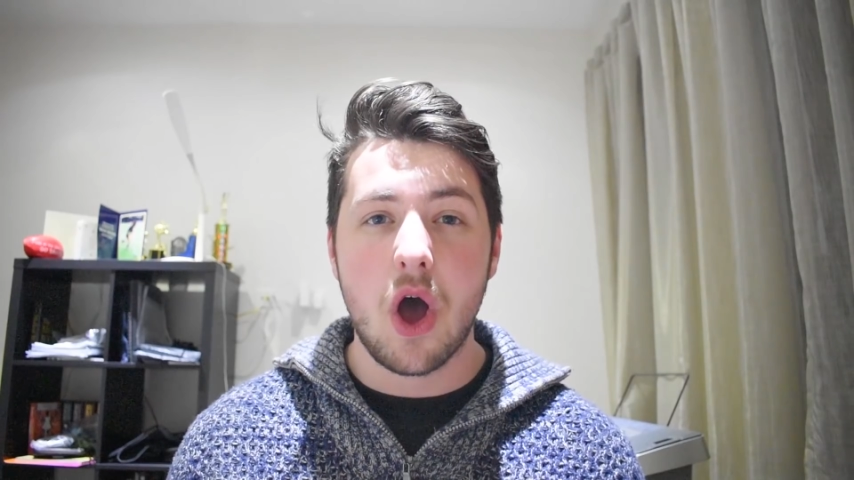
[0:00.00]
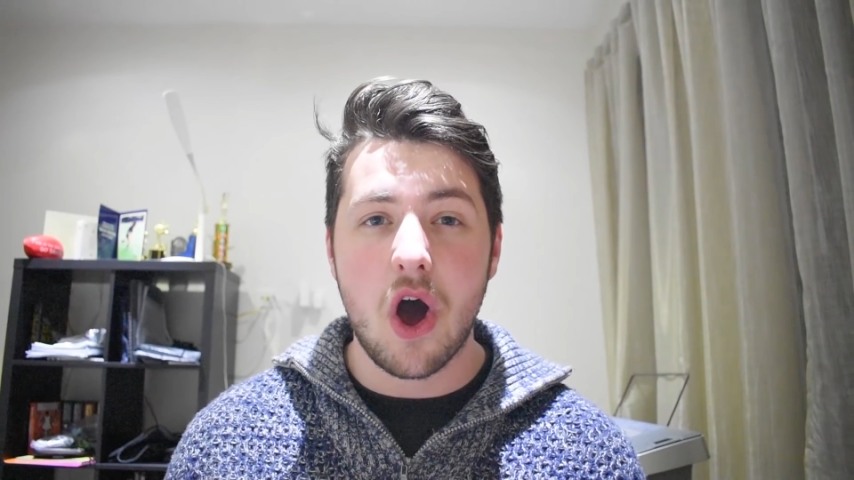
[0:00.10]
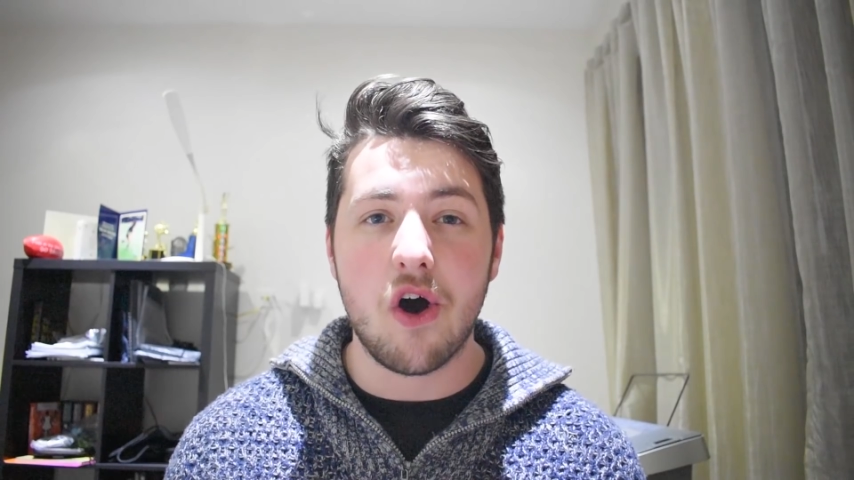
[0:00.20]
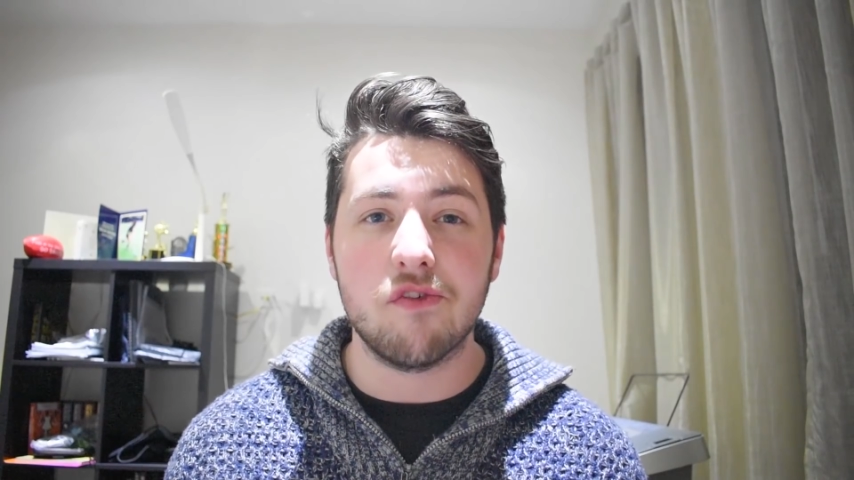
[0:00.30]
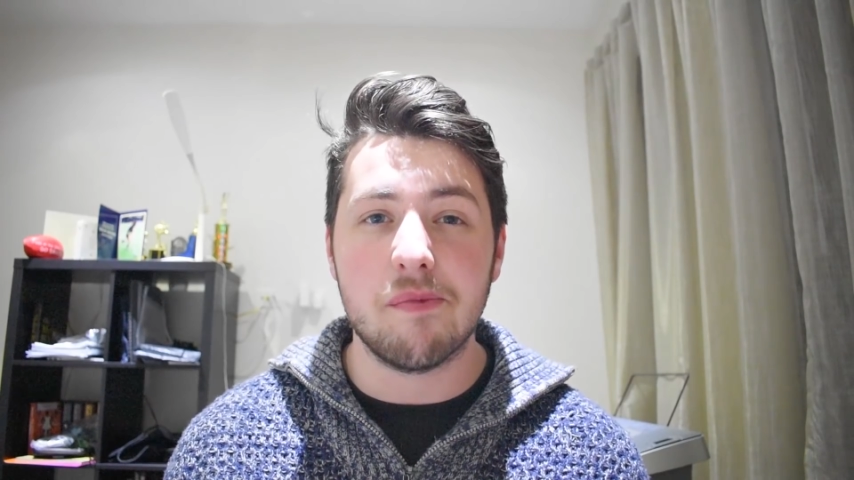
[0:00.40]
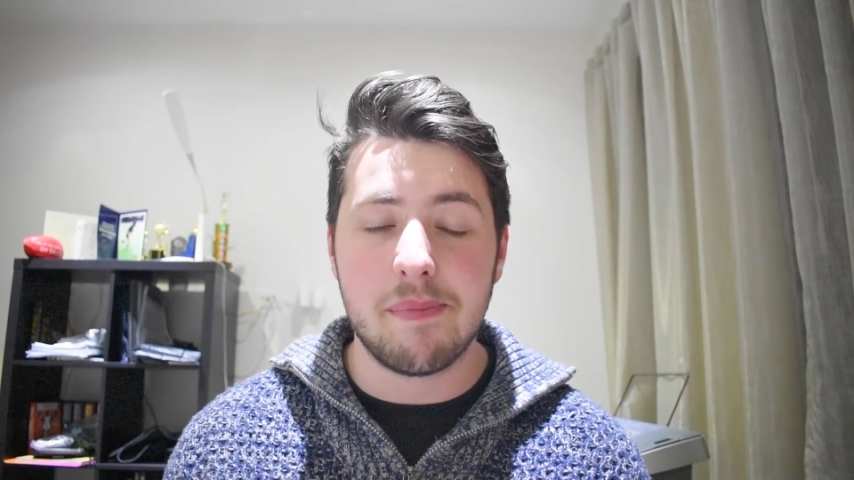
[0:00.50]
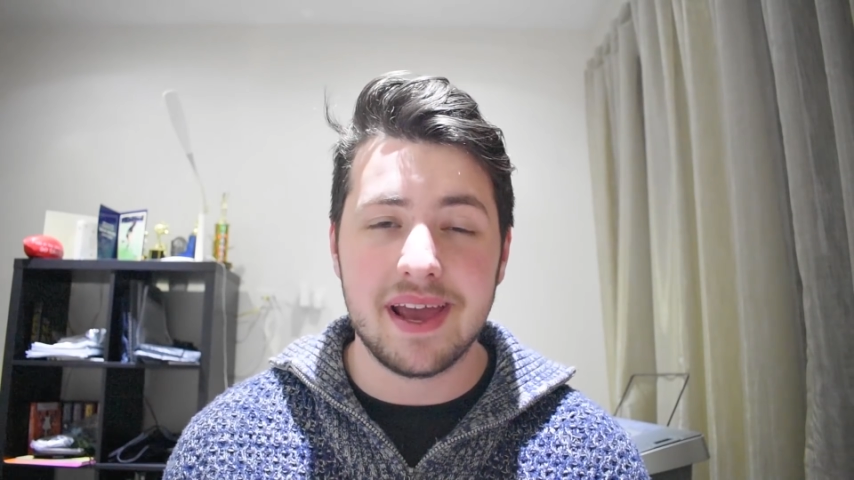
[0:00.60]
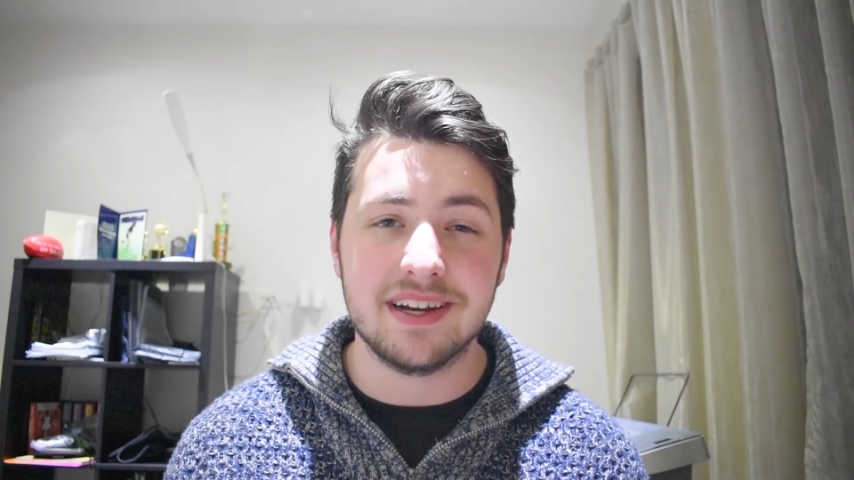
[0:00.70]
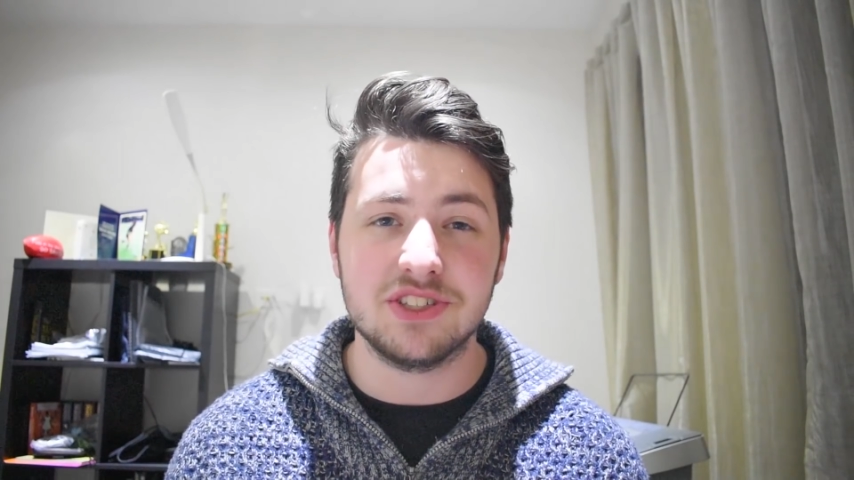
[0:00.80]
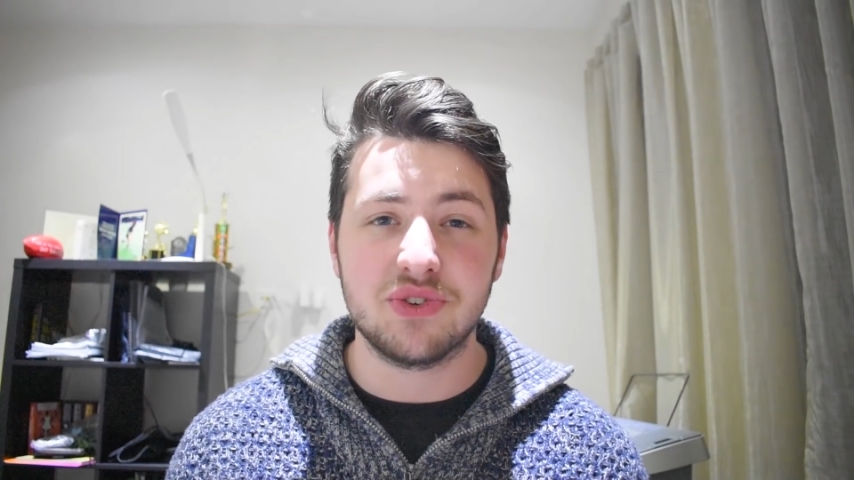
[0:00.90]
of
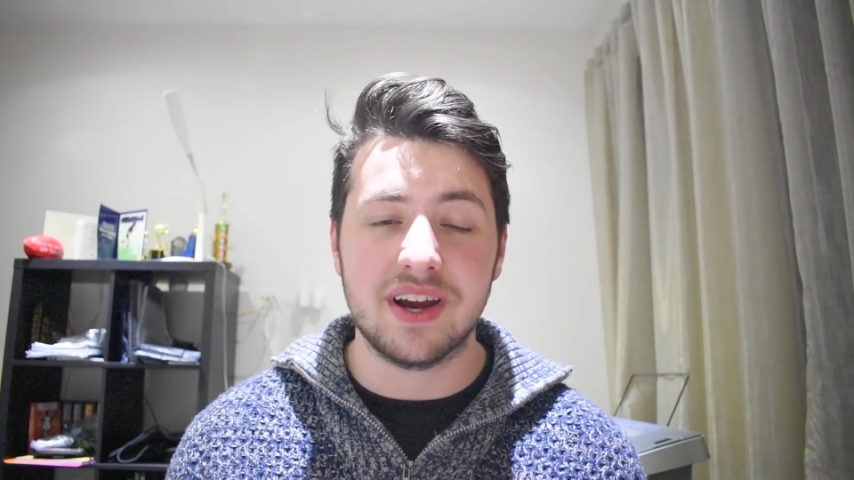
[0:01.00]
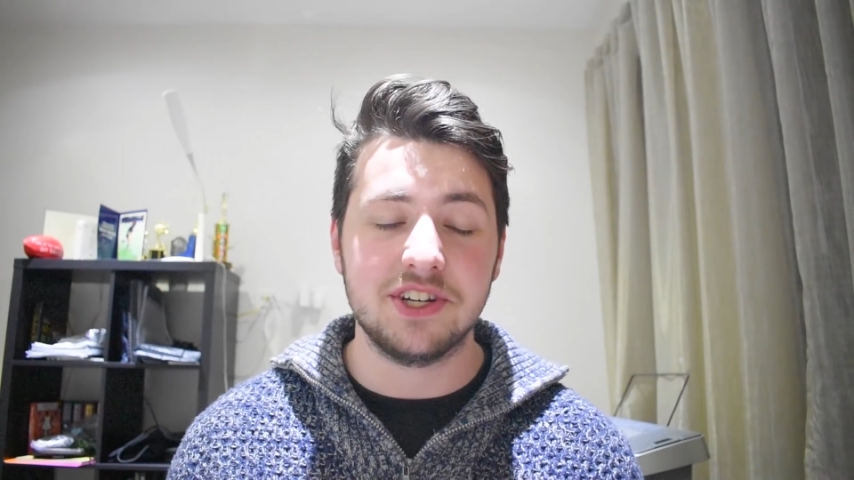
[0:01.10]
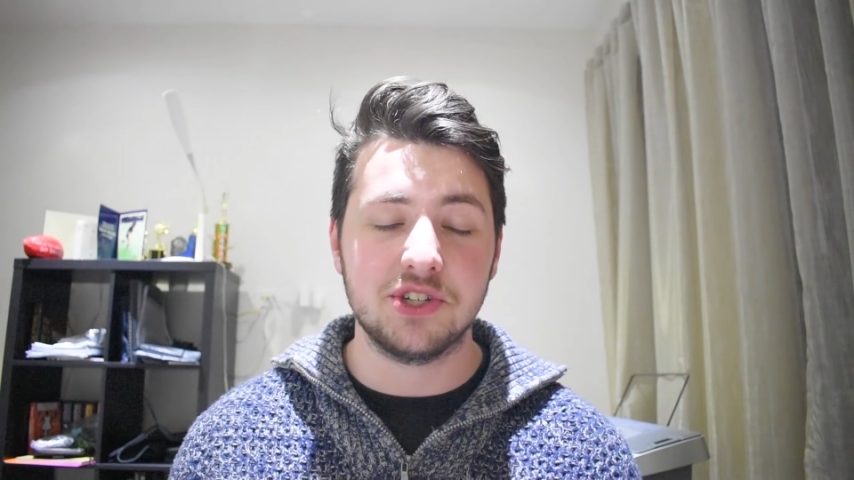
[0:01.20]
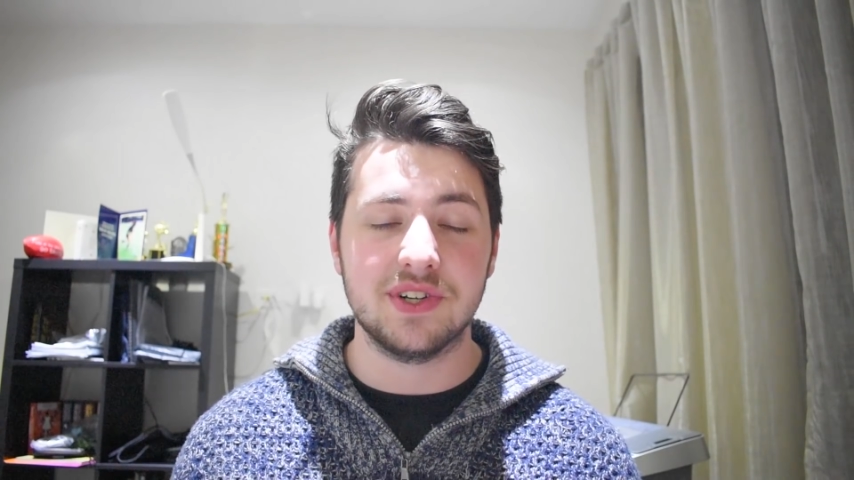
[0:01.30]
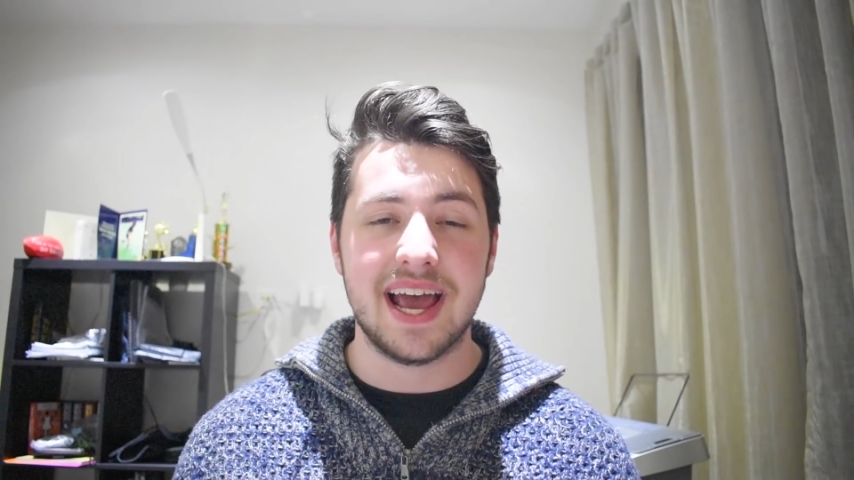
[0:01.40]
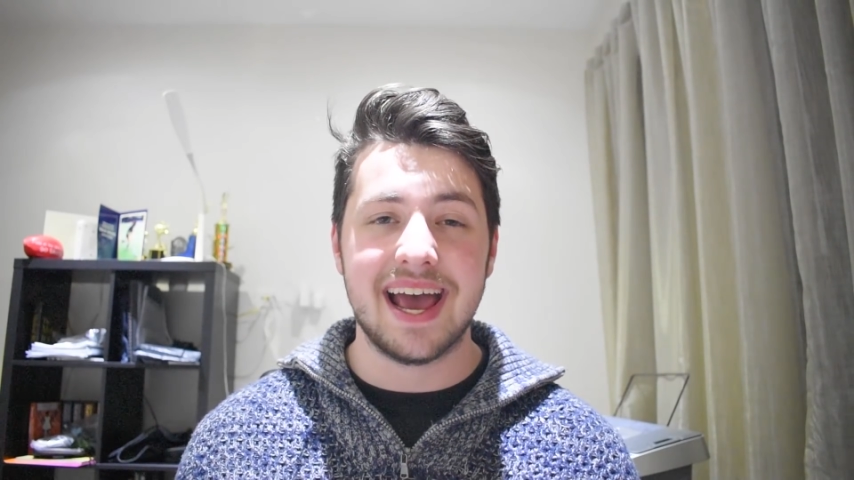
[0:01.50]
penetration